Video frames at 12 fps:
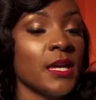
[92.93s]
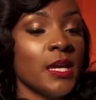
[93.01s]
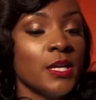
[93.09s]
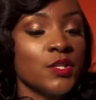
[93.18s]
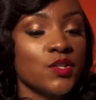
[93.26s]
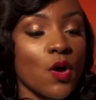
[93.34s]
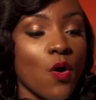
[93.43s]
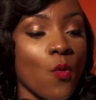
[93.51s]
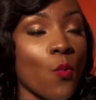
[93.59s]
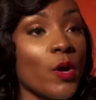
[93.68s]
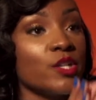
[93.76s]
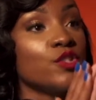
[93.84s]
So
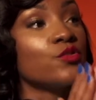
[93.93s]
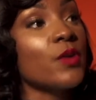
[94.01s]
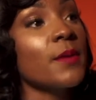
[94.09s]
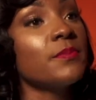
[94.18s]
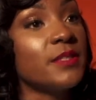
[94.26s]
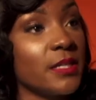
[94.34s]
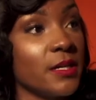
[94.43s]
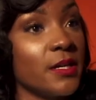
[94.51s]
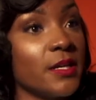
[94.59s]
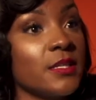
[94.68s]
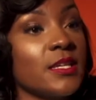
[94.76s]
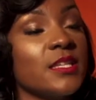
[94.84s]
what DRIP
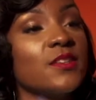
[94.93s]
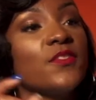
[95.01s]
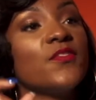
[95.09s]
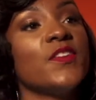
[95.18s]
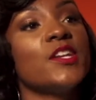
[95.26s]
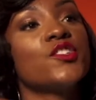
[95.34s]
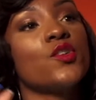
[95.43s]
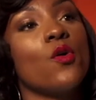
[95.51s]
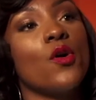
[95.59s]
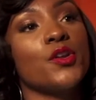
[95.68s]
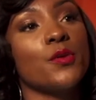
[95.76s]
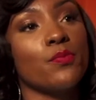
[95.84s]
does is a feature
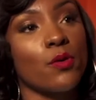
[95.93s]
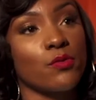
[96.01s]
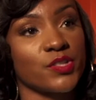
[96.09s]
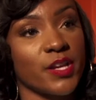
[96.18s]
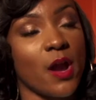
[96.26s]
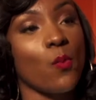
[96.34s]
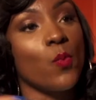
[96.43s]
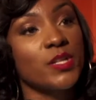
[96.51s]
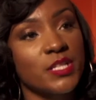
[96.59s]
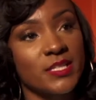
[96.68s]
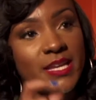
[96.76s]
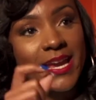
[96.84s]
on your brokerage account, which
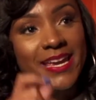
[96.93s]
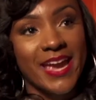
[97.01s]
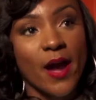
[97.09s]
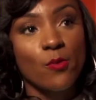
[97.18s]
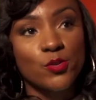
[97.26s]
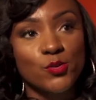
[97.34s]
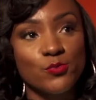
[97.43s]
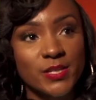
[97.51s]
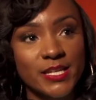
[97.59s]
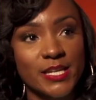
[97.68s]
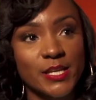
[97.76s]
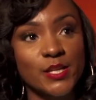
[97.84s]
is the account you
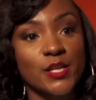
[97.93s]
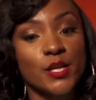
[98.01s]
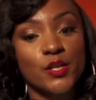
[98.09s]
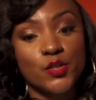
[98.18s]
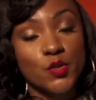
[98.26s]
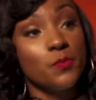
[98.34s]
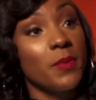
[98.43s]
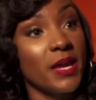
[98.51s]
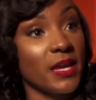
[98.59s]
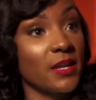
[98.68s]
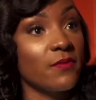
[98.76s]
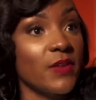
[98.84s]
need to
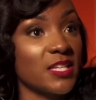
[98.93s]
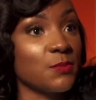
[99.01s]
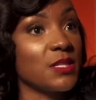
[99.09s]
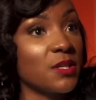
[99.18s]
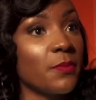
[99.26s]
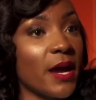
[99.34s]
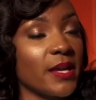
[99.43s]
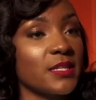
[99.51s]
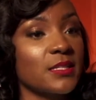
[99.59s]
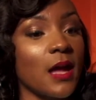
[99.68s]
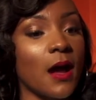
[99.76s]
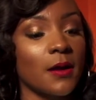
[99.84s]
make an investment to buy a
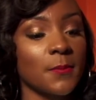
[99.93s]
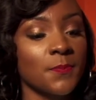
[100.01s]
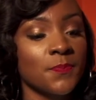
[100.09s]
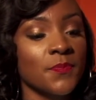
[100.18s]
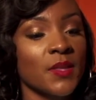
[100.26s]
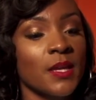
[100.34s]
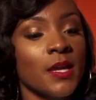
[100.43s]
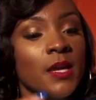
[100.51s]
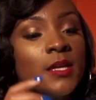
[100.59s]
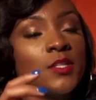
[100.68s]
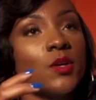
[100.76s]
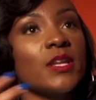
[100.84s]
stock.
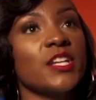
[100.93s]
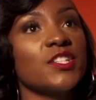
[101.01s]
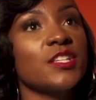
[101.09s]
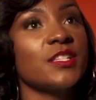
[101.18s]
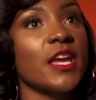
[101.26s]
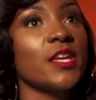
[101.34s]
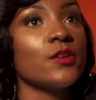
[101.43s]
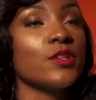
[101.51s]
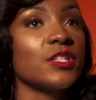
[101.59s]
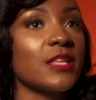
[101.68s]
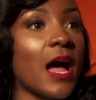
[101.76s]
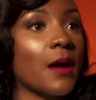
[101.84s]
So let's just say your
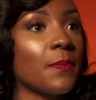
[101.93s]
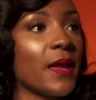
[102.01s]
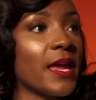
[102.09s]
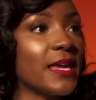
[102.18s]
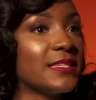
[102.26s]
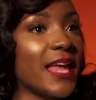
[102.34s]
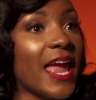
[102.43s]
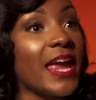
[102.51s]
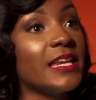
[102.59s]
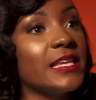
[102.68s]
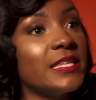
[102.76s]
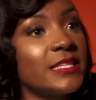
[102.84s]
stock pays
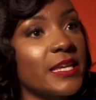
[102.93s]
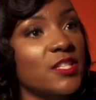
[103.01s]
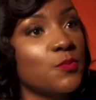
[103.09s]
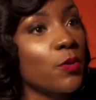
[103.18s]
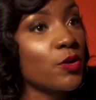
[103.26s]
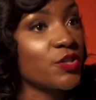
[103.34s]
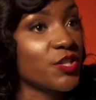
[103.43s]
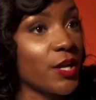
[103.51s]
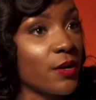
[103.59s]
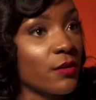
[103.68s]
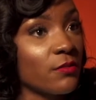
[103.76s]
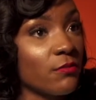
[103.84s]
80 cents per
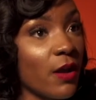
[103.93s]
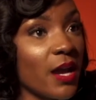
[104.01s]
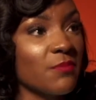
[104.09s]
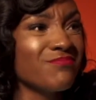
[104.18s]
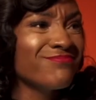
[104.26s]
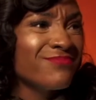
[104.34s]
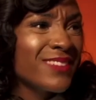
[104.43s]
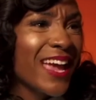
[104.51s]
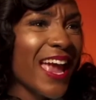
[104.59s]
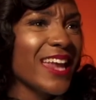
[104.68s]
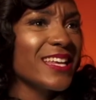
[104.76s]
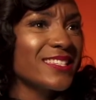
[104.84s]
share, right?
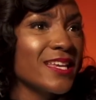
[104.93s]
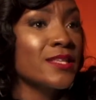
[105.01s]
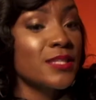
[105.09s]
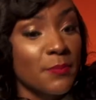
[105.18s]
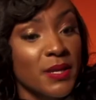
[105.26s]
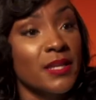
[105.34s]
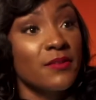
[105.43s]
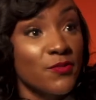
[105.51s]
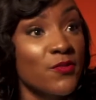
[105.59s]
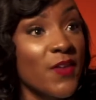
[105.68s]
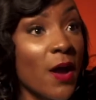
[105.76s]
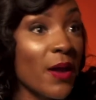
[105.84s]
80 cents, I mean, if
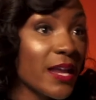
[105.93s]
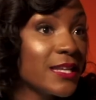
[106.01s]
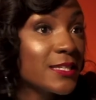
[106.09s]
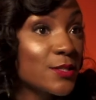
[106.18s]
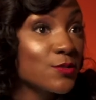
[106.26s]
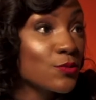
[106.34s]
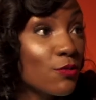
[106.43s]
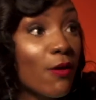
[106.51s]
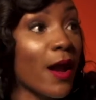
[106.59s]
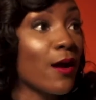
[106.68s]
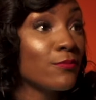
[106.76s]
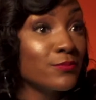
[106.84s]
you found 80 cents on the
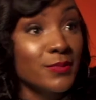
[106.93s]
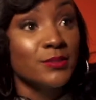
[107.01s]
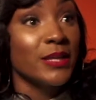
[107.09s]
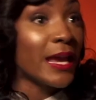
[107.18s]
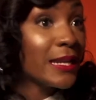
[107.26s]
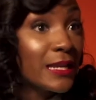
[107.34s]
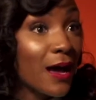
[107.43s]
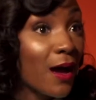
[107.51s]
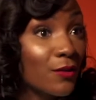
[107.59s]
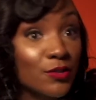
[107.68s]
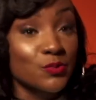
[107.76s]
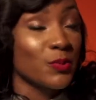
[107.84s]
ground,
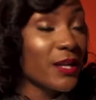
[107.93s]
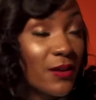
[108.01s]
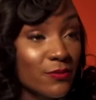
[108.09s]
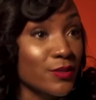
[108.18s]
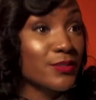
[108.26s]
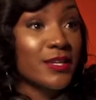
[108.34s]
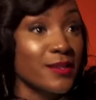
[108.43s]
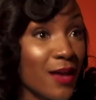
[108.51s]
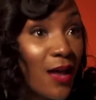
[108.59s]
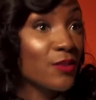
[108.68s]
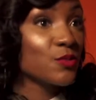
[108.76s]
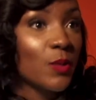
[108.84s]
$80, whatever, $10,
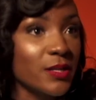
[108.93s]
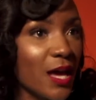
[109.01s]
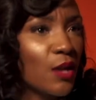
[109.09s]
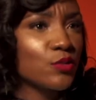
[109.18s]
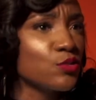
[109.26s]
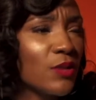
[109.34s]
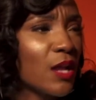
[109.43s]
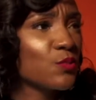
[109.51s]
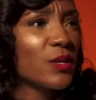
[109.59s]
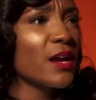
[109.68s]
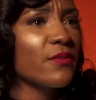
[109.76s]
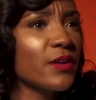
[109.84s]
$1, $2,
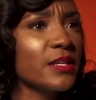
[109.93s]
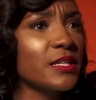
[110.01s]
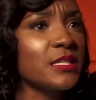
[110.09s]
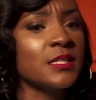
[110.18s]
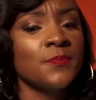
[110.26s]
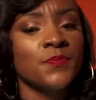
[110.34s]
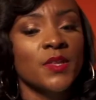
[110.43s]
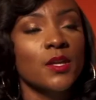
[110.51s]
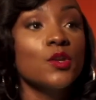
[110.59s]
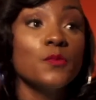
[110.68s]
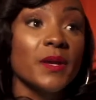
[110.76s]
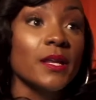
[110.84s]
whatever it is,
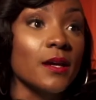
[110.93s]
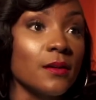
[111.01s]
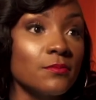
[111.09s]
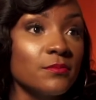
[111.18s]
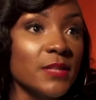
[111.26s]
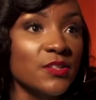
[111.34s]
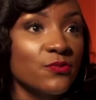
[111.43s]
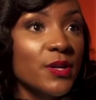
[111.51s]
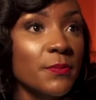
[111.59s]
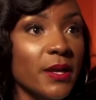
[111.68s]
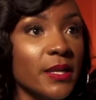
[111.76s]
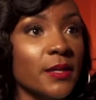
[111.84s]
you'd pick it up. It's free
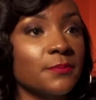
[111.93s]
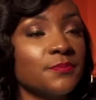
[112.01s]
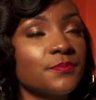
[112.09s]
money.